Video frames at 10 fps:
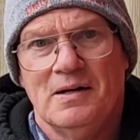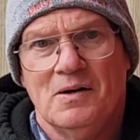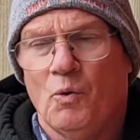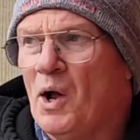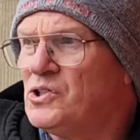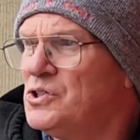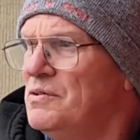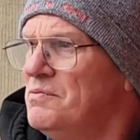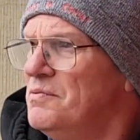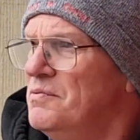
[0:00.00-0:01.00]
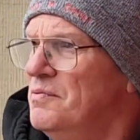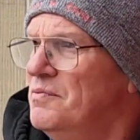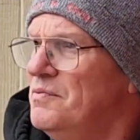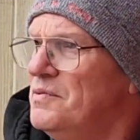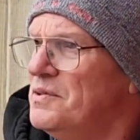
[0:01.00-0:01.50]
Once
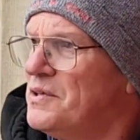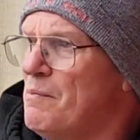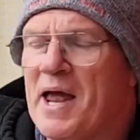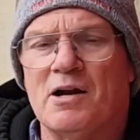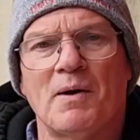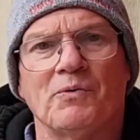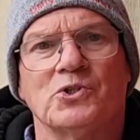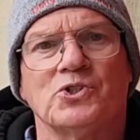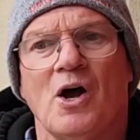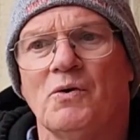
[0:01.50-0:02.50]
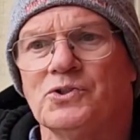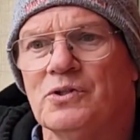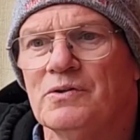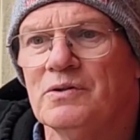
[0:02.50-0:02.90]
they made it about themselves,